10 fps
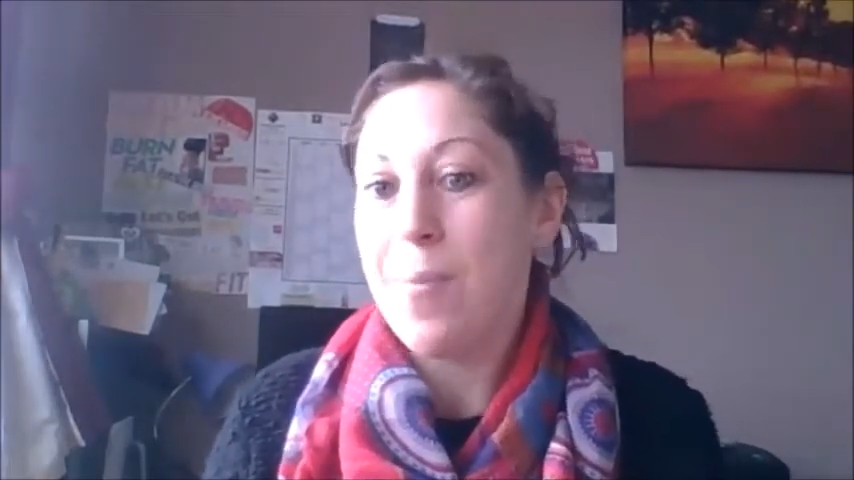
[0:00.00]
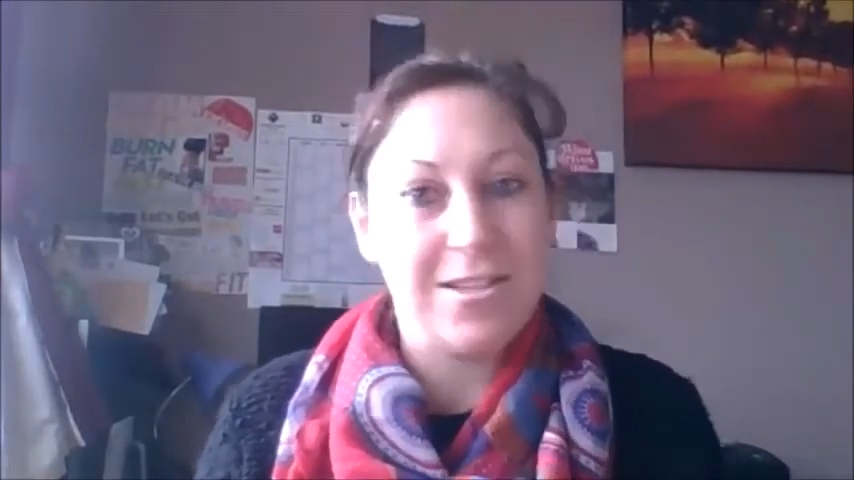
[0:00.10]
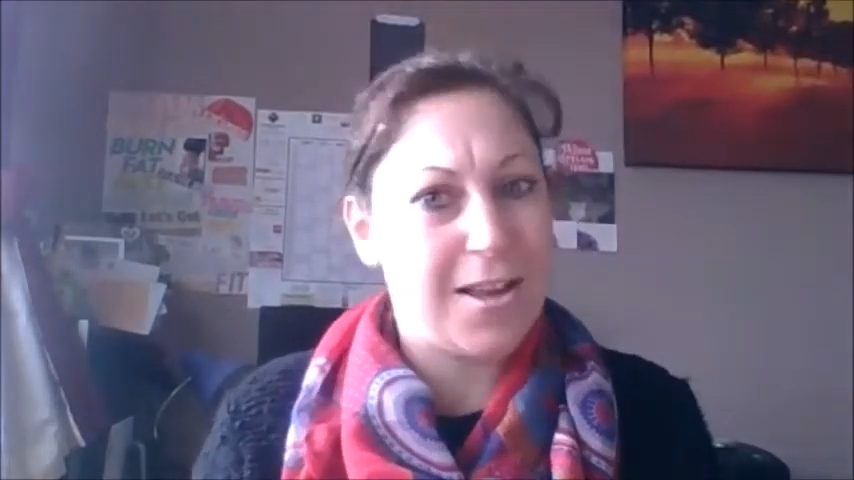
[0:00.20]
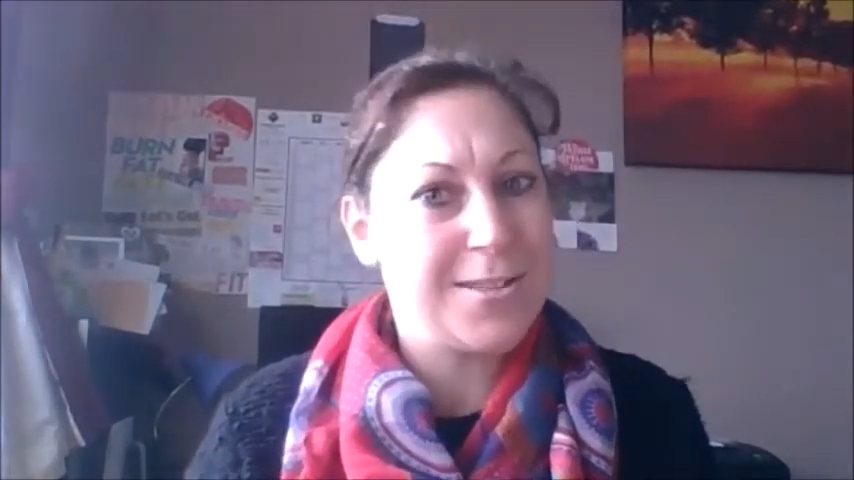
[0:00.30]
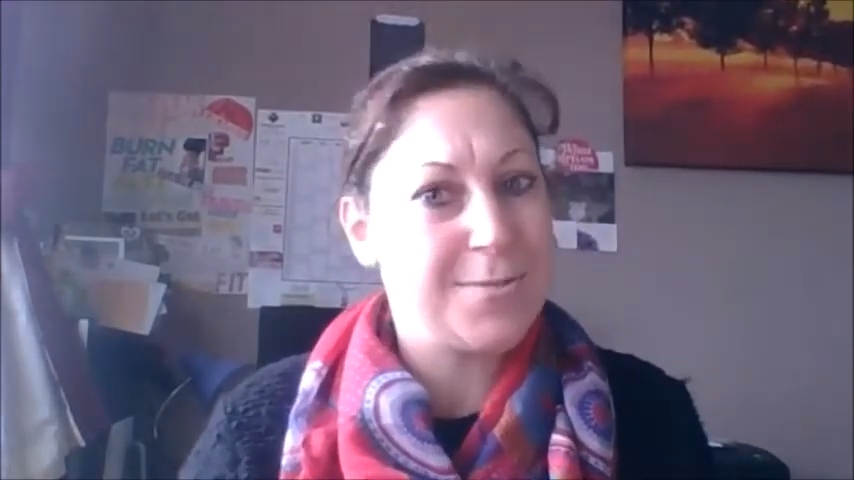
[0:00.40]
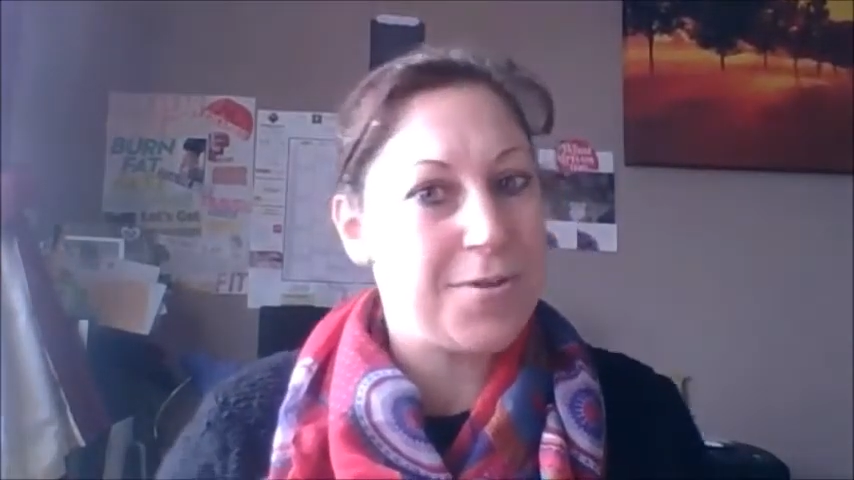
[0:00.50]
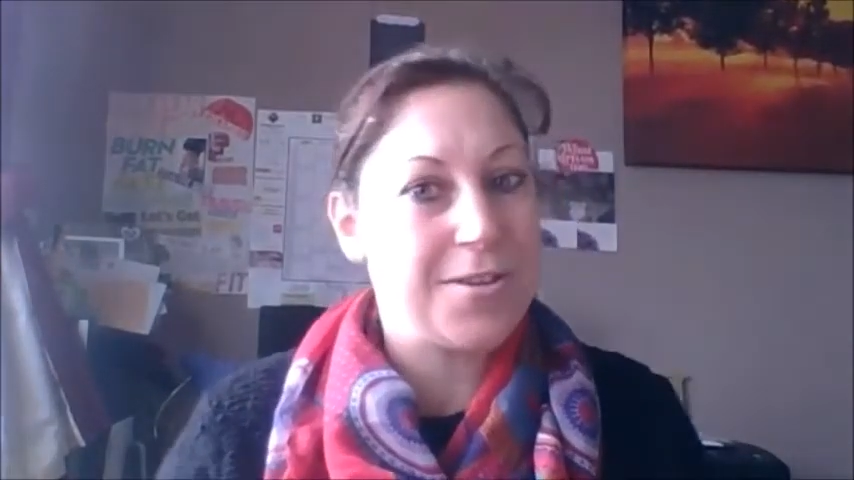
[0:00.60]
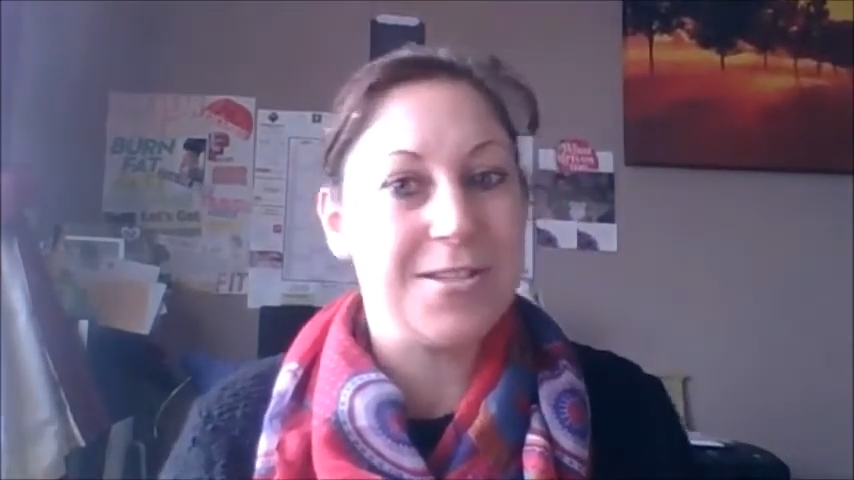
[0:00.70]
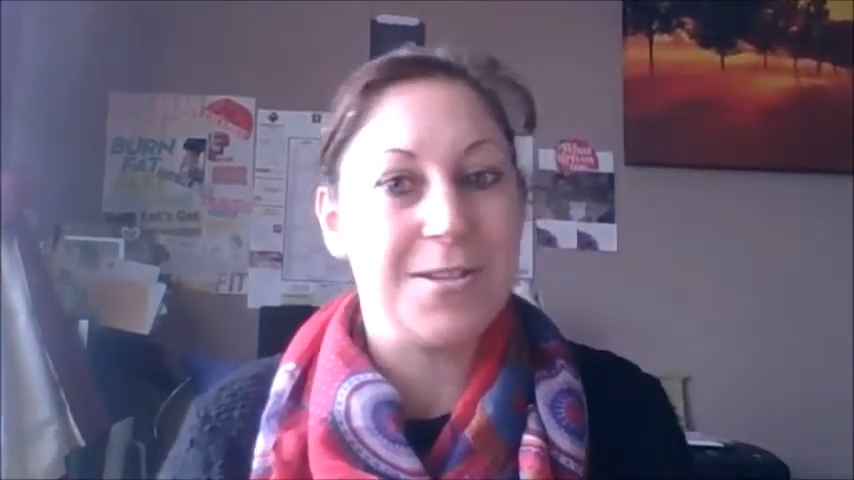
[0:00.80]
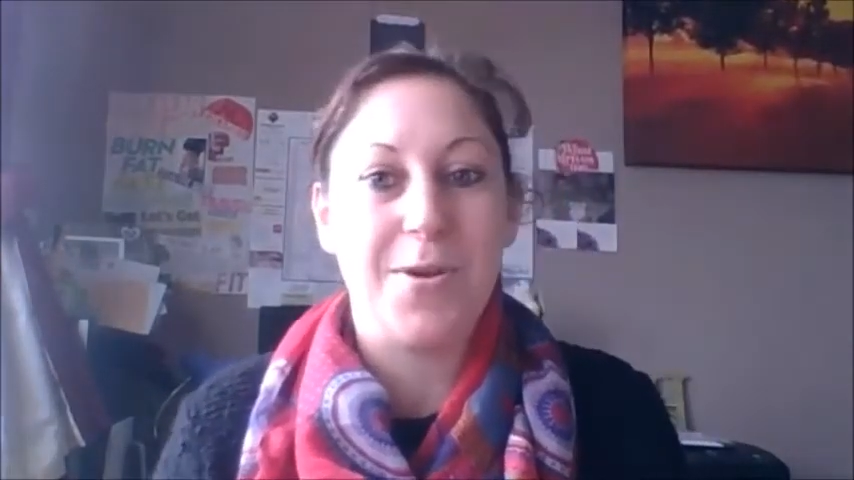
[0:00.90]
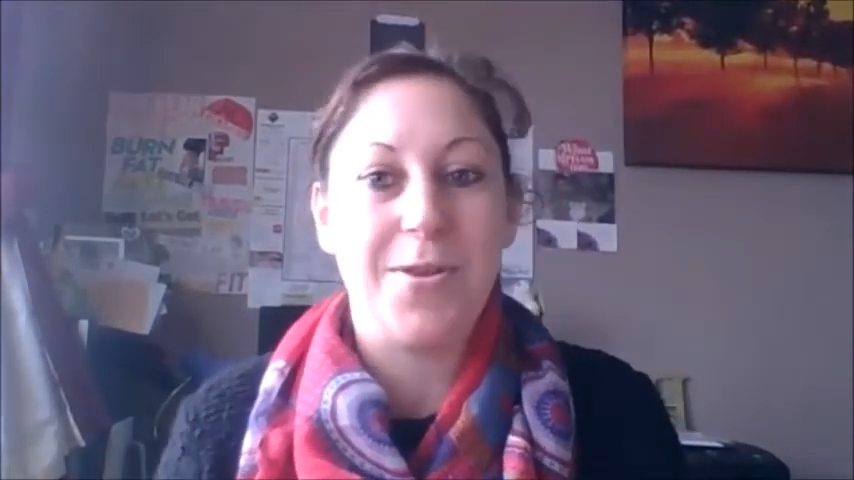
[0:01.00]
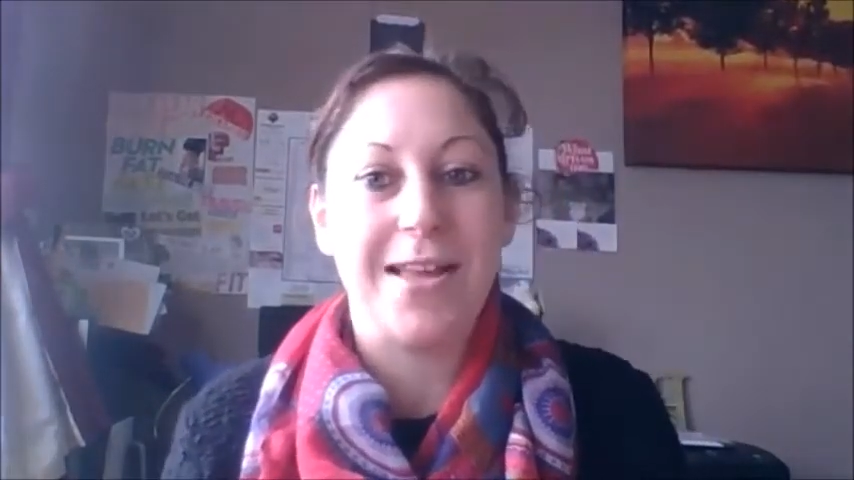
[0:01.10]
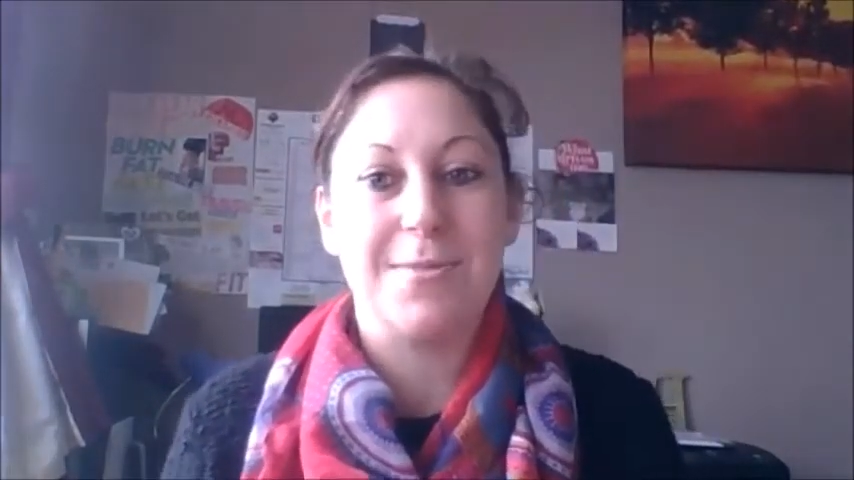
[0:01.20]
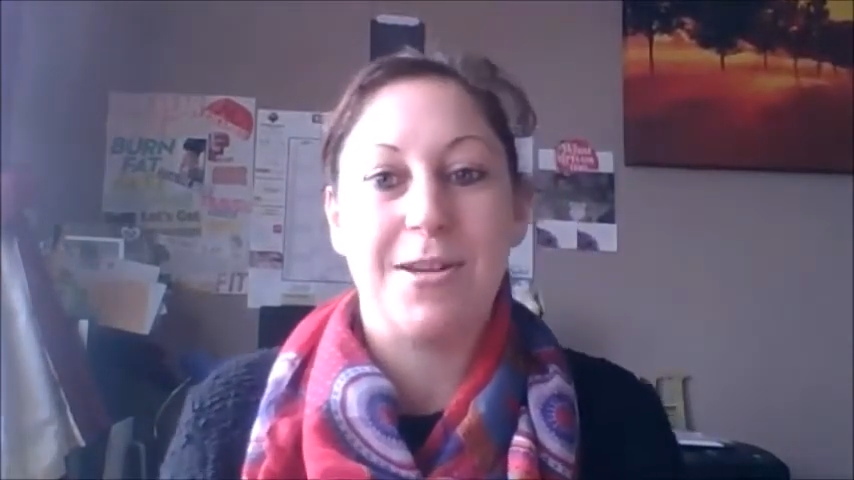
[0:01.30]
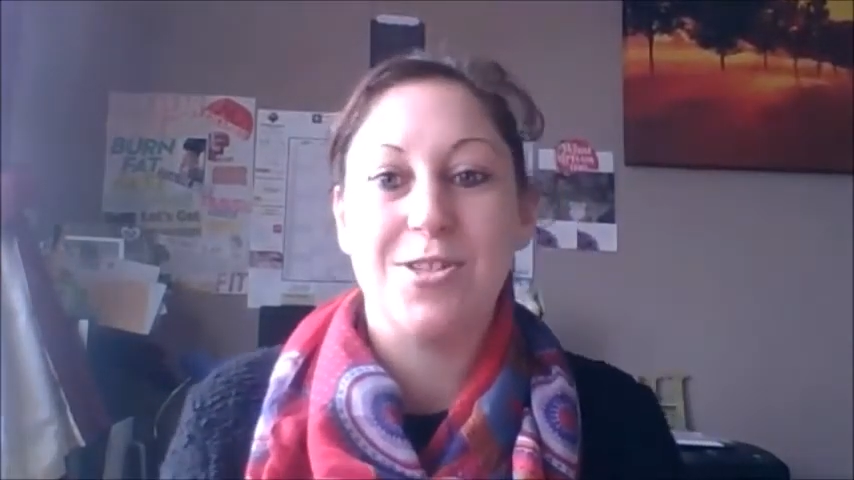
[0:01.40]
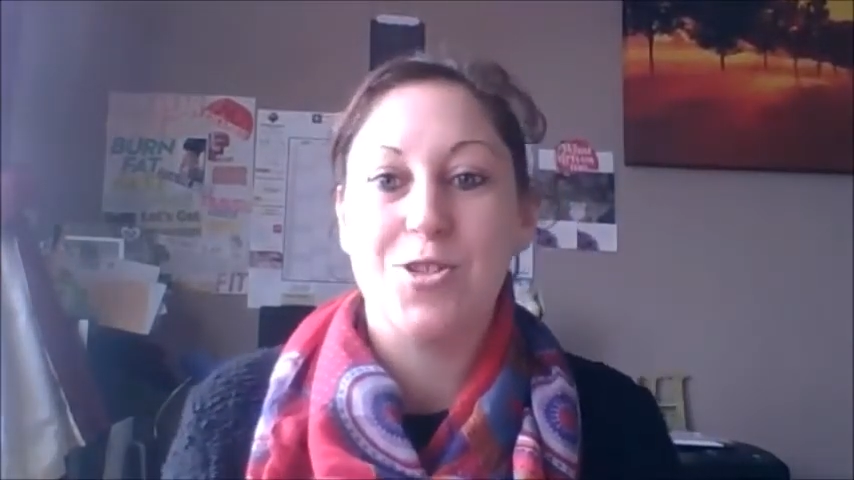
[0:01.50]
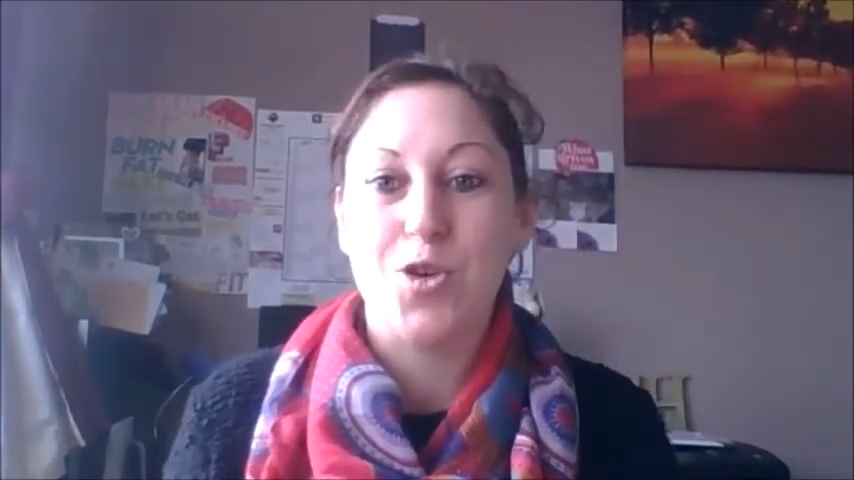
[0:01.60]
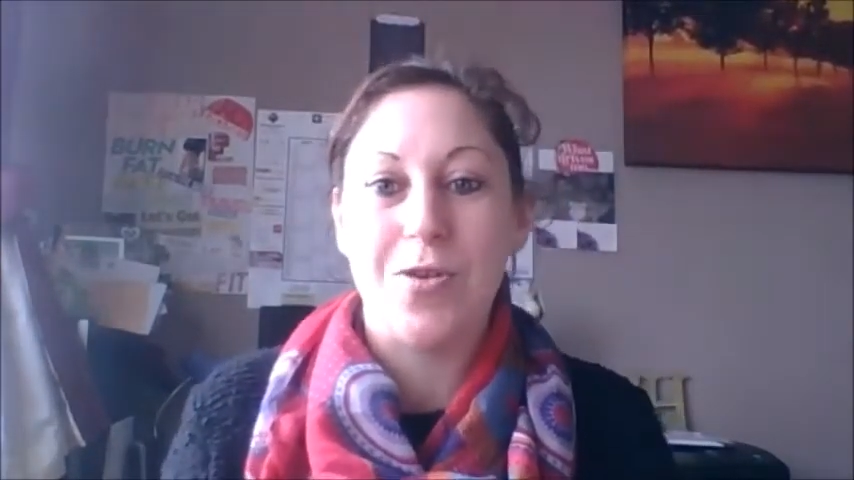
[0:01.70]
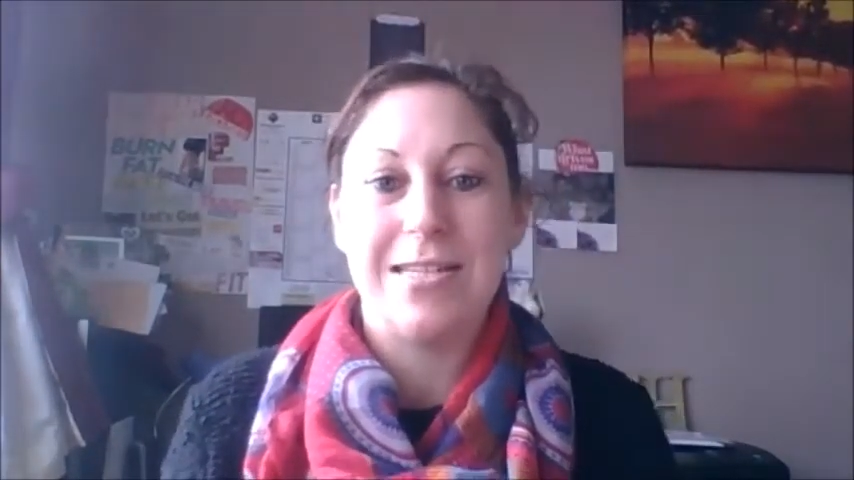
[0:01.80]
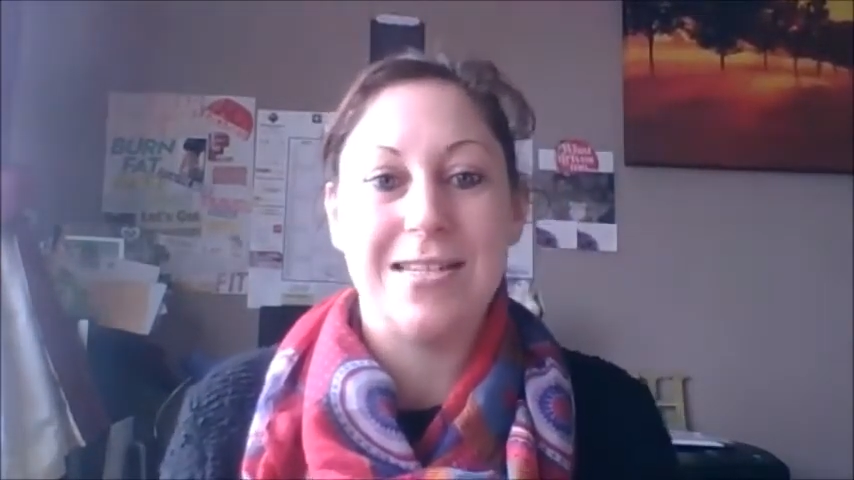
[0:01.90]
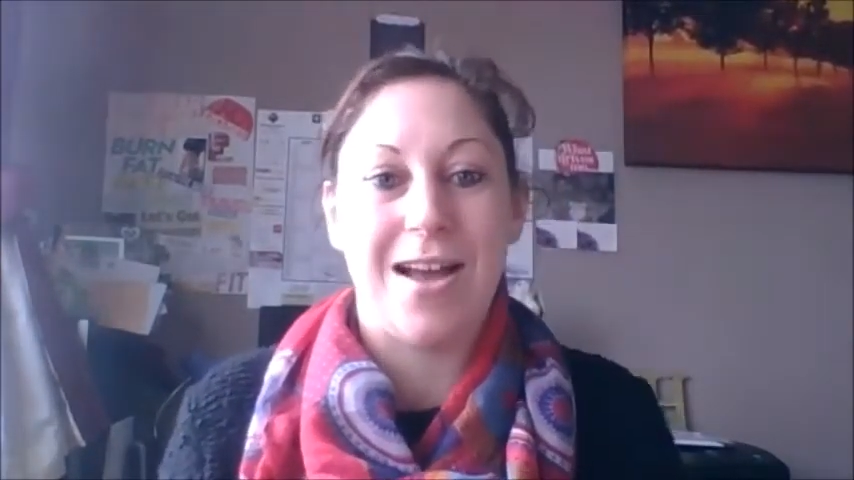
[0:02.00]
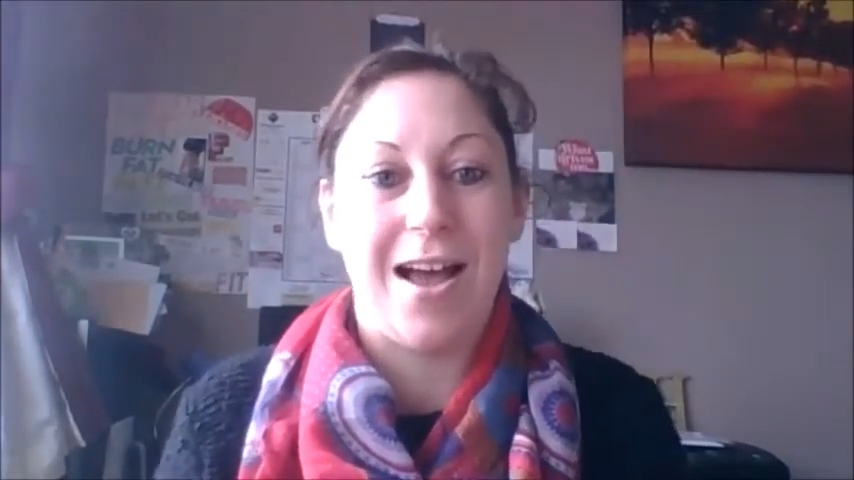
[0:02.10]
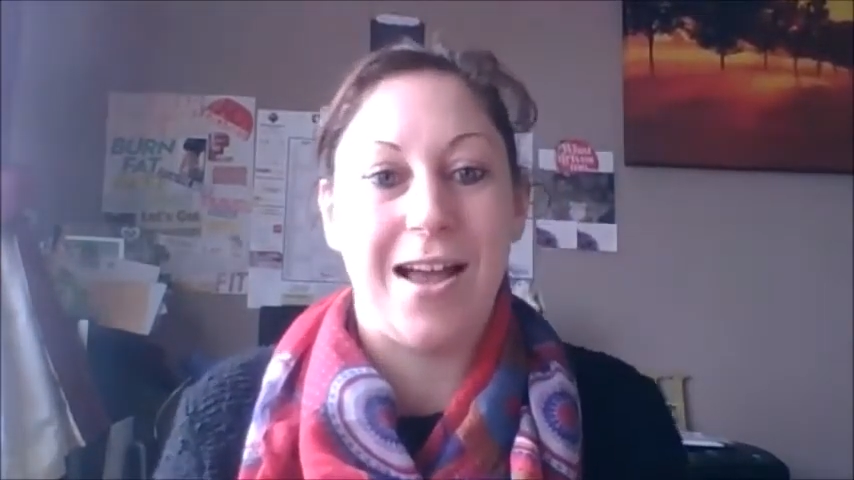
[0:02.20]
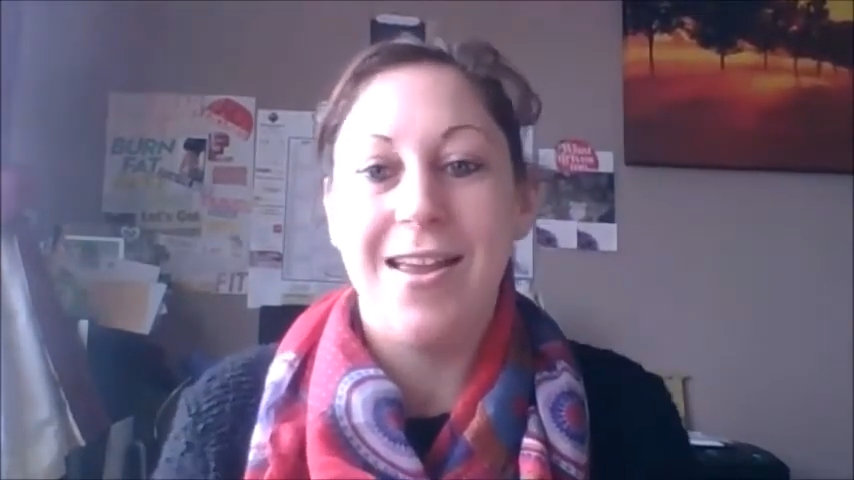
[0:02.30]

I suppose I didn't put that into my story, did I?